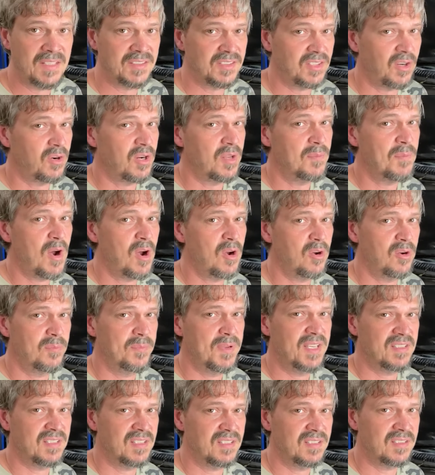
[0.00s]
I started my own
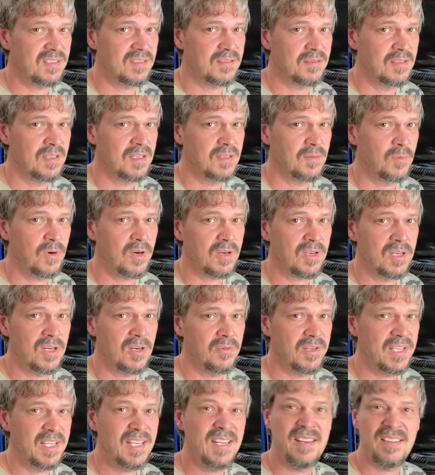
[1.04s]
business working
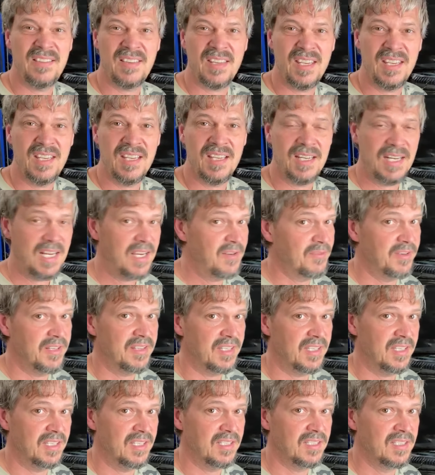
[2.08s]
on anything and
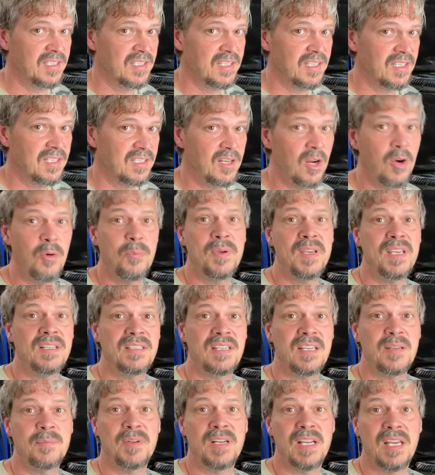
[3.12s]
everything. Don't be
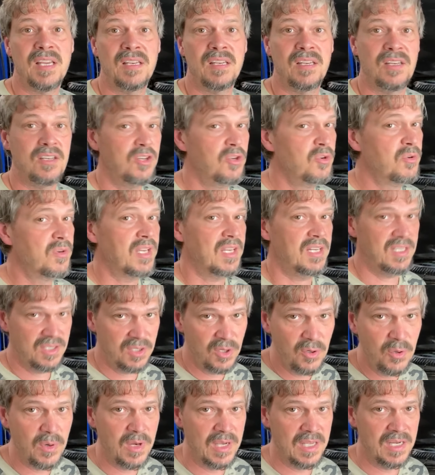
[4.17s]
intimidated, you can
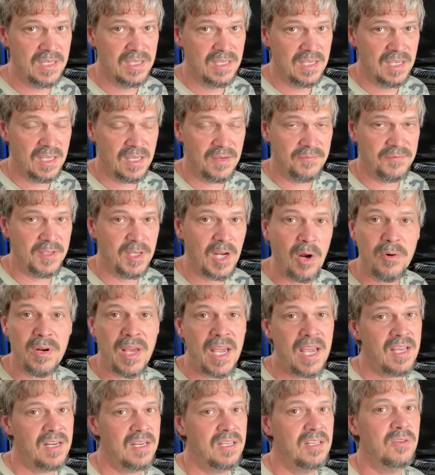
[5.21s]
do it. If you don't know
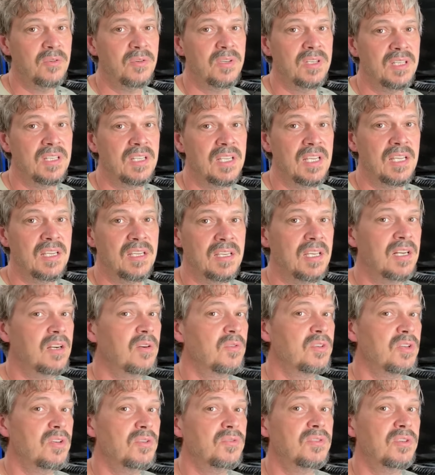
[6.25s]
how to do it, get
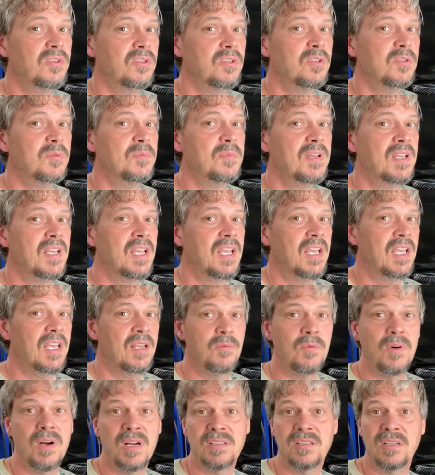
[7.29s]
on YouTube
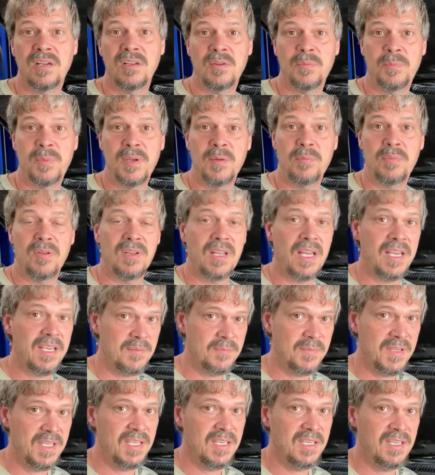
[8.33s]
and watch other people like
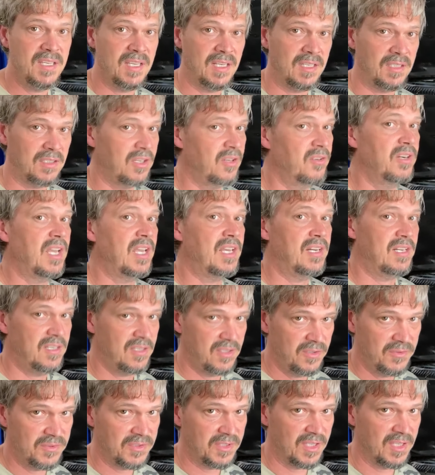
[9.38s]
me and learn how to
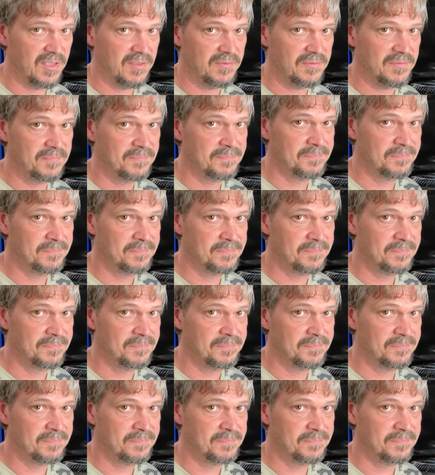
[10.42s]
do stuff.